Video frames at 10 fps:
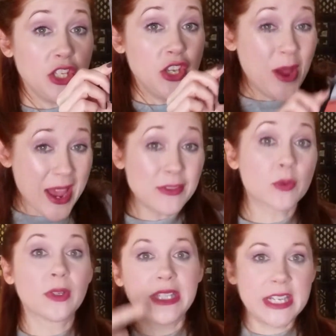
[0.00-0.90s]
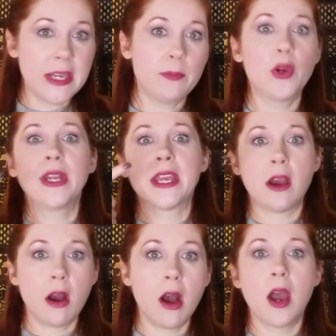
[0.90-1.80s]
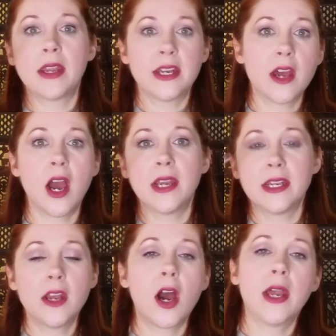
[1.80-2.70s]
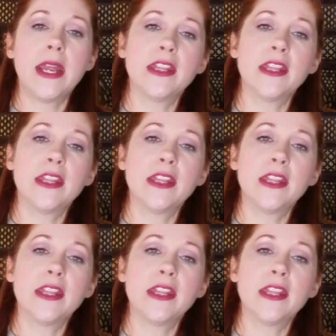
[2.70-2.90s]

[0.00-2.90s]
you have to really keep putting it on and on and on.